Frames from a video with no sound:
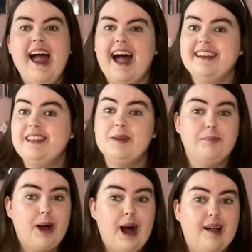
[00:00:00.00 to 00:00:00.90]
and in the
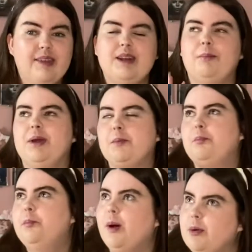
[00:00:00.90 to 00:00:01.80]
bath in a big
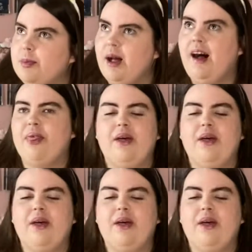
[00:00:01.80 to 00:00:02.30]
bubble bath.